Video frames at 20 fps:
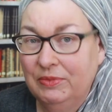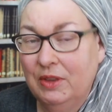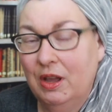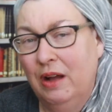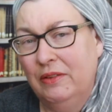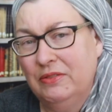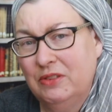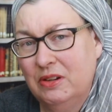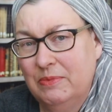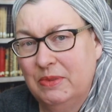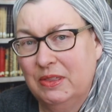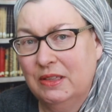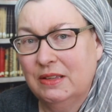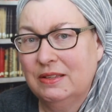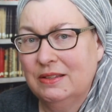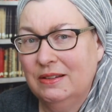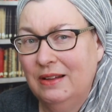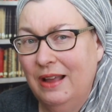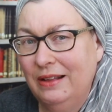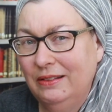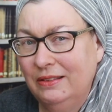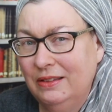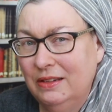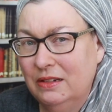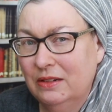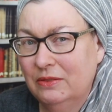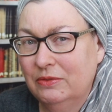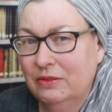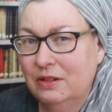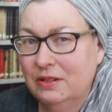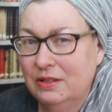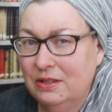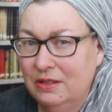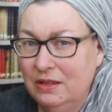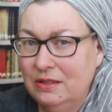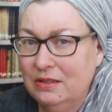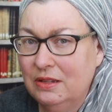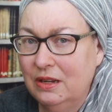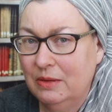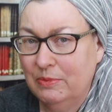often with a slightly different
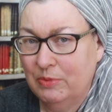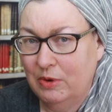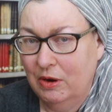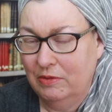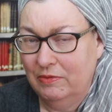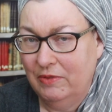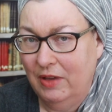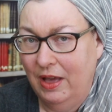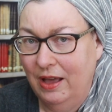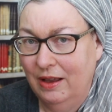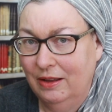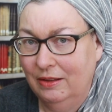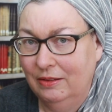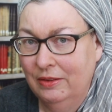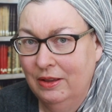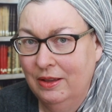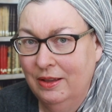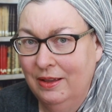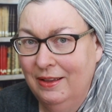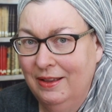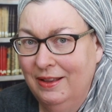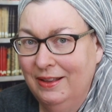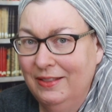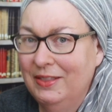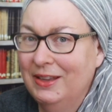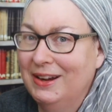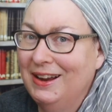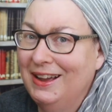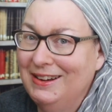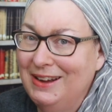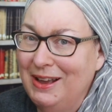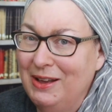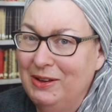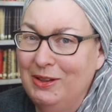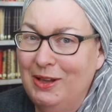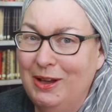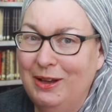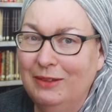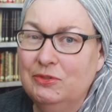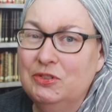seasoning profile that I now
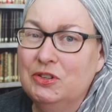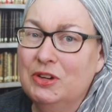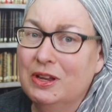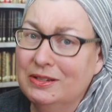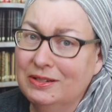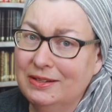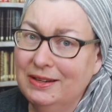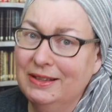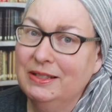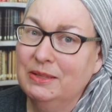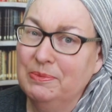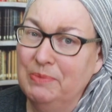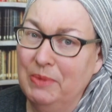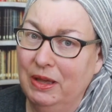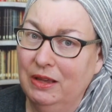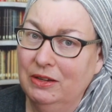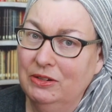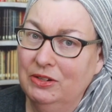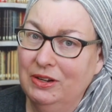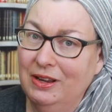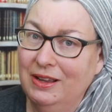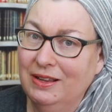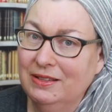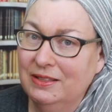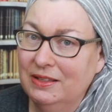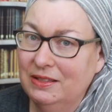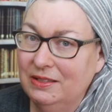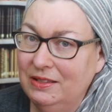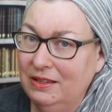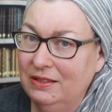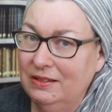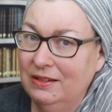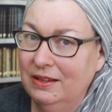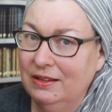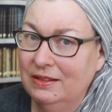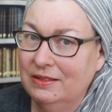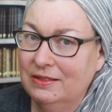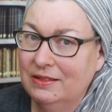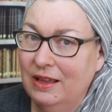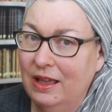love just as much as the
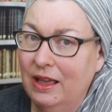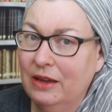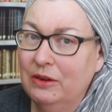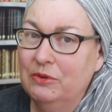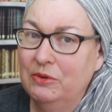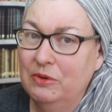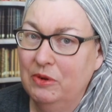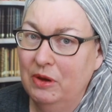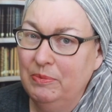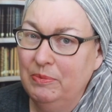seasonings I grew